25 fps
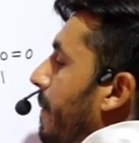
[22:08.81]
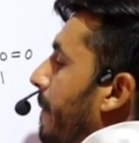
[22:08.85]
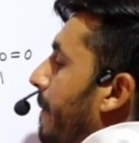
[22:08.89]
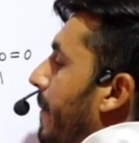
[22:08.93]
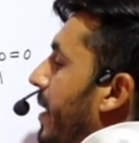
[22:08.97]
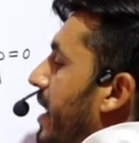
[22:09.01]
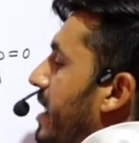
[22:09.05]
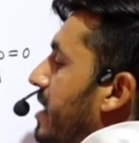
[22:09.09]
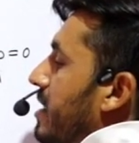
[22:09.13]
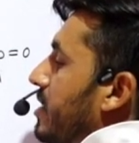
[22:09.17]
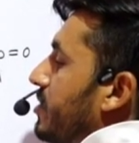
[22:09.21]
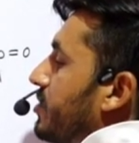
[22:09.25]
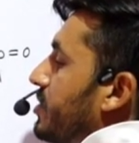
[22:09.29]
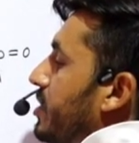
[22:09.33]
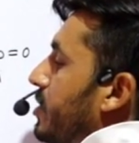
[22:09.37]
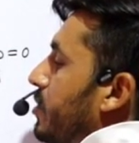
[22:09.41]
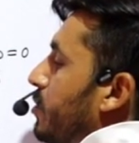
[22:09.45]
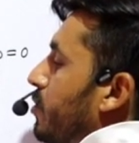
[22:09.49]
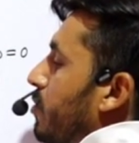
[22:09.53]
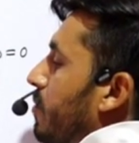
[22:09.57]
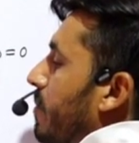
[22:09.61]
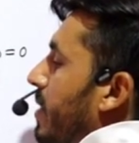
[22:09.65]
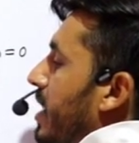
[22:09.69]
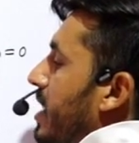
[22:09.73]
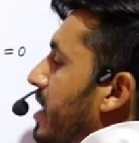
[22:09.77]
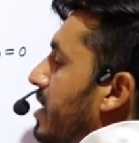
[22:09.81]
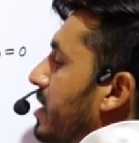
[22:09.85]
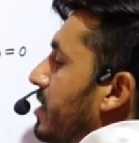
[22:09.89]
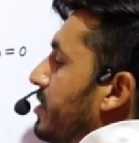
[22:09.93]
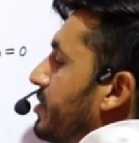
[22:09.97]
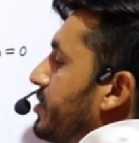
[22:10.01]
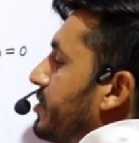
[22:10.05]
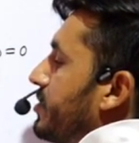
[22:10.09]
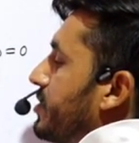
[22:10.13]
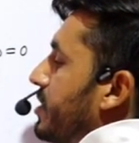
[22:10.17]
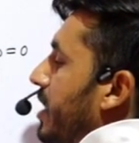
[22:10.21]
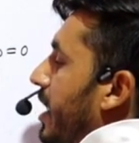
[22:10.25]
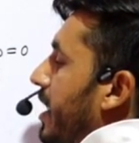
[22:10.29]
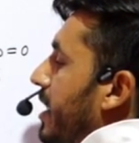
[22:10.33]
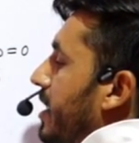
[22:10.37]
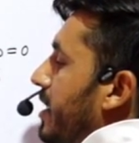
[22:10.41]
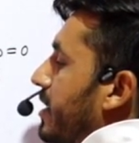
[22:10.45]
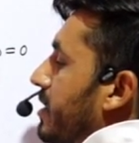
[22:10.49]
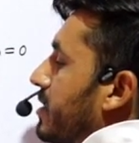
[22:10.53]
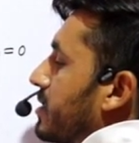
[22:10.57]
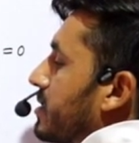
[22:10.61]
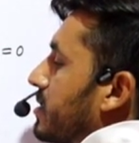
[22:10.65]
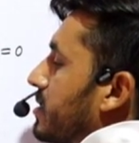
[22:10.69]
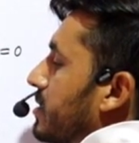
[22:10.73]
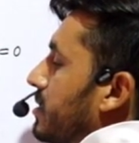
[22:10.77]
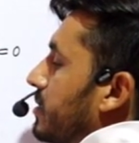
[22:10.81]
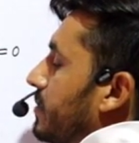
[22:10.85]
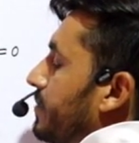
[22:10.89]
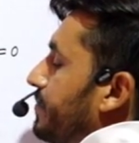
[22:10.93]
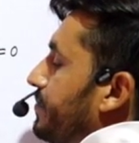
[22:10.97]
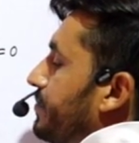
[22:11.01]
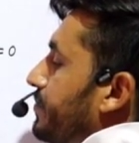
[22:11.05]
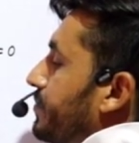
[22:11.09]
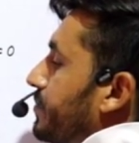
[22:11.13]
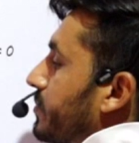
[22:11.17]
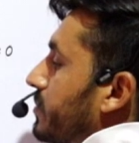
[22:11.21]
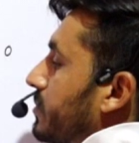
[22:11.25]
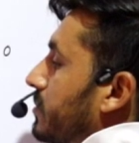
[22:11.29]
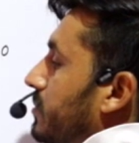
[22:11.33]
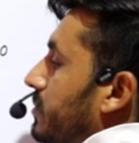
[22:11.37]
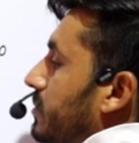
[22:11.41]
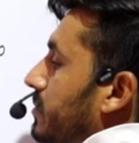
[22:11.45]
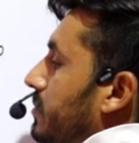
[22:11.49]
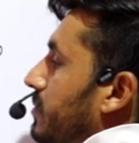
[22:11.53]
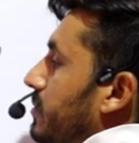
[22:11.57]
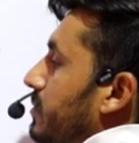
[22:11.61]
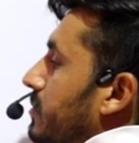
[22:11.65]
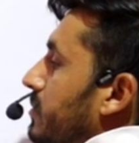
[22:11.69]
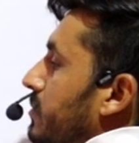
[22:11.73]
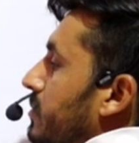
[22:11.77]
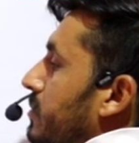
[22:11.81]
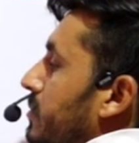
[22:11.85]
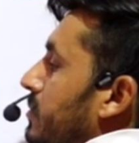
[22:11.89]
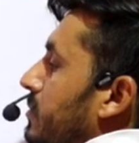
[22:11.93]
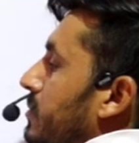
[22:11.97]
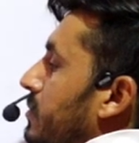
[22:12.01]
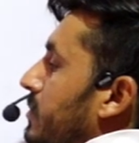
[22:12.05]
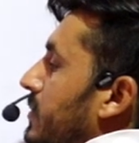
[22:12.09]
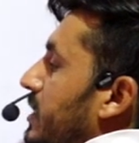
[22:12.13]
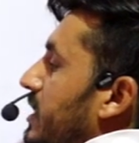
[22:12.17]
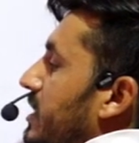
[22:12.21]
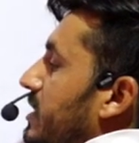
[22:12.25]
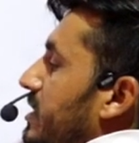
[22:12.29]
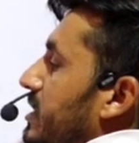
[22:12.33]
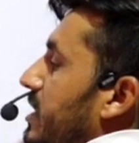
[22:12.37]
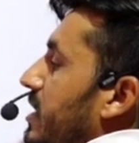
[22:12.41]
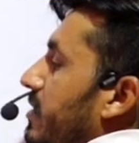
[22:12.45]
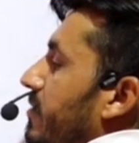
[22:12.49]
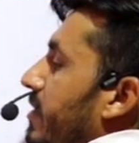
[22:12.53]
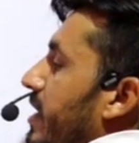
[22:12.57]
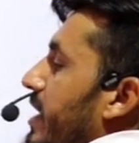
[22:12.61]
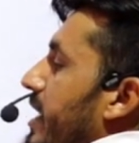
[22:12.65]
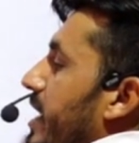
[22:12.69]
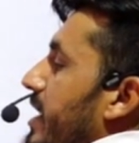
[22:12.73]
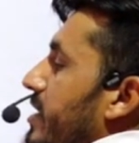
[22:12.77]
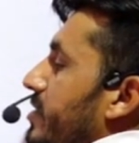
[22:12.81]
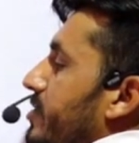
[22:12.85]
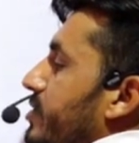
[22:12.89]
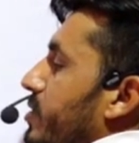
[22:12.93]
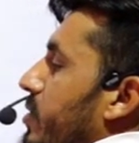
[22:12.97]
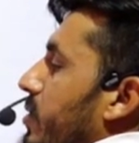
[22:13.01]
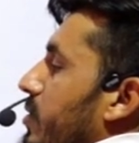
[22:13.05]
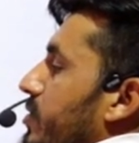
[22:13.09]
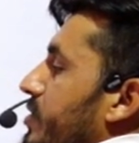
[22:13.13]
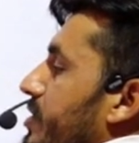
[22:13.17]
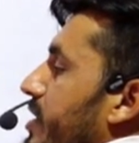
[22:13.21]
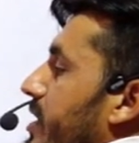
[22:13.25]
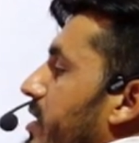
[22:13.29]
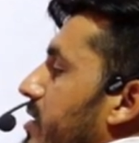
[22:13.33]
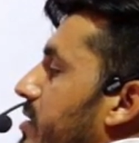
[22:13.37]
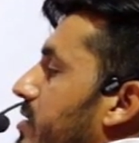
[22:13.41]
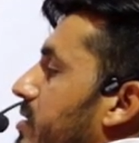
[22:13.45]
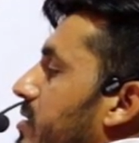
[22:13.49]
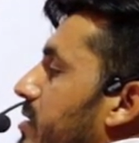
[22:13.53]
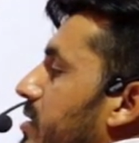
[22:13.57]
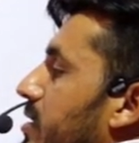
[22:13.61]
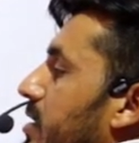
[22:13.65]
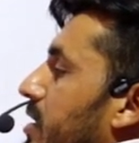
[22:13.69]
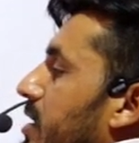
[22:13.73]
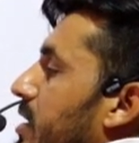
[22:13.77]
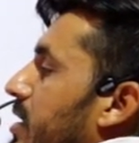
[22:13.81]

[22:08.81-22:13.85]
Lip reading: minus into minus sin x is given as cos x.